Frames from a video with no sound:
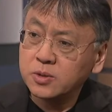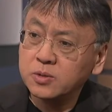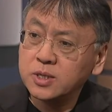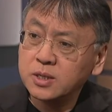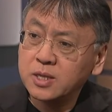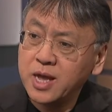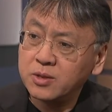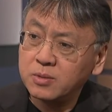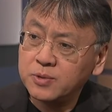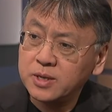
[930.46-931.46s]
holding
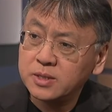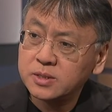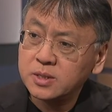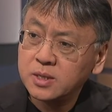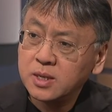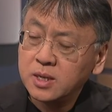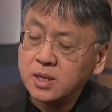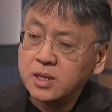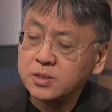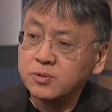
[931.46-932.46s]
down the peace,
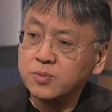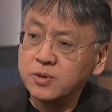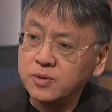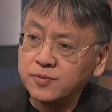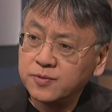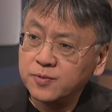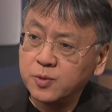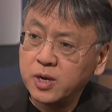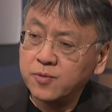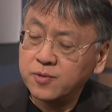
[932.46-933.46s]
is removed for
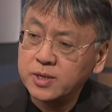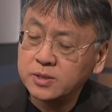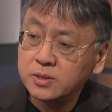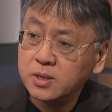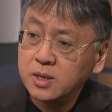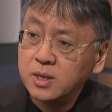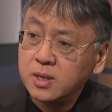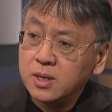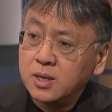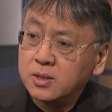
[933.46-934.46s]
whatever reason,
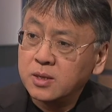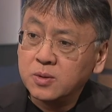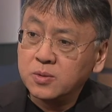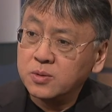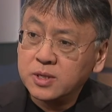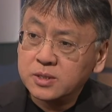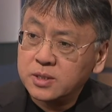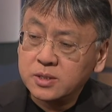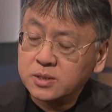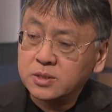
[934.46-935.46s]
then all these
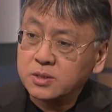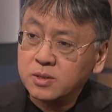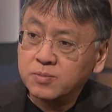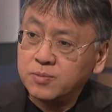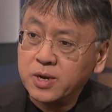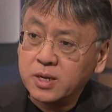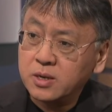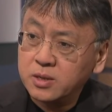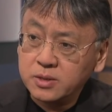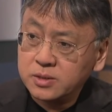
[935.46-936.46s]
things are just going to break
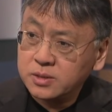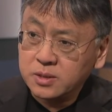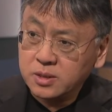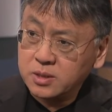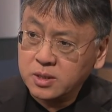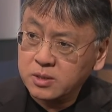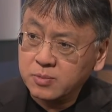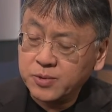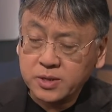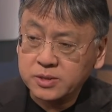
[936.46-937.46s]
loose you know,
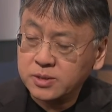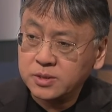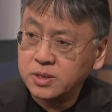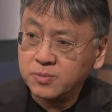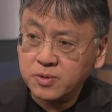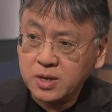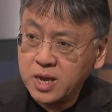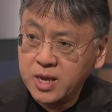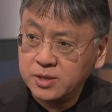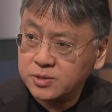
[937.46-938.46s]
because the simmering
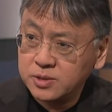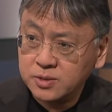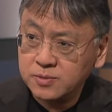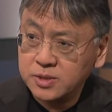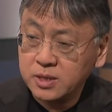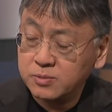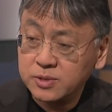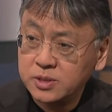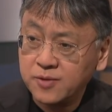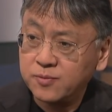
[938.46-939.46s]
hatreds and
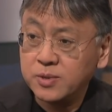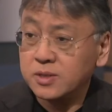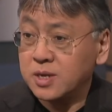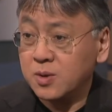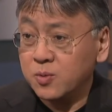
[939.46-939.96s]
resentments haven't been dealt